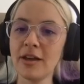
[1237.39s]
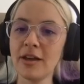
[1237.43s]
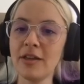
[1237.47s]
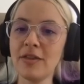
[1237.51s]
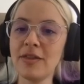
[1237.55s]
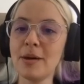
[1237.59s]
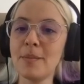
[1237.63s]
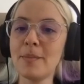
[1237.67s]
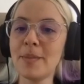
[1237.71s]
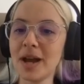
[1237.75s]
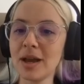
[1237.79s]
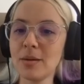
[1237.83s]

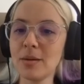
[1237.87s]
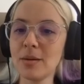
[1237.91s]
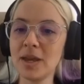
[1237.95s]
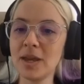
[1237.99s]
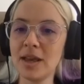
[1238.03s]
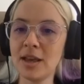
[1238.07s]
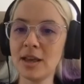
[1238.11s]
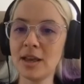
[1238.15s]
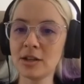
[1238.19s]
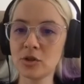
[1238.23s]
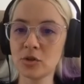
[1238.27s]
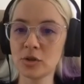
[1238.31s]
that might be
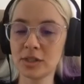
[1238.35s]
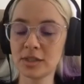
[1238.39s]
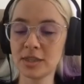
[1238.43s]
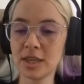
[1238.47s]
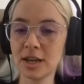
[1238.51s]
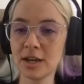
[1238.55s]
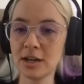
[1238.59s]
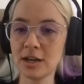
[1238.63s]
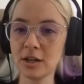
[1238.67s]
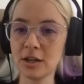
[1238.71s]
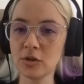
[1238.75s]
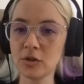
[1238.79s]

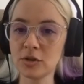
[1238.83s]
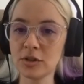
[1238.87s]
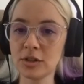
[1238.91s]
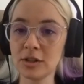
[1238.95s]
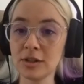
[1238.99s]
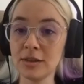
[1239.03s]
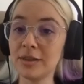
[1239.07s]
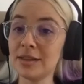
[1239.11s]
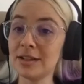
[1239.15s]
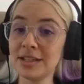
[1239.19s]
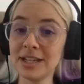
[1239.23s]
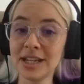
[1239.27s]
interested in
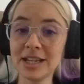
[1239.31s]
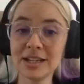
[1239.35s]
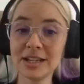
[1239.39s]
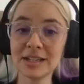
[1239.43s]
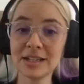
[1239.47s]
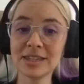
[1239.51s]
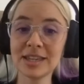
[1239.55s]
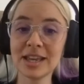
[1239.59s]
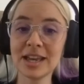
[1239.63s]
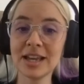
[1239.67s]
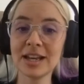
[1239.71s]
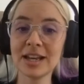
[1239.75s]
using the
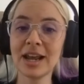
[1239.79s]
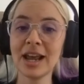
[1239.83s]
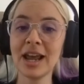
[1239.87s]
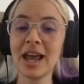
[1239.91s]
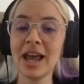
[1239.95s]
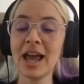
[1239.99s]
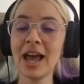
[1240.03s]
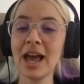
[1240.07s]
data set.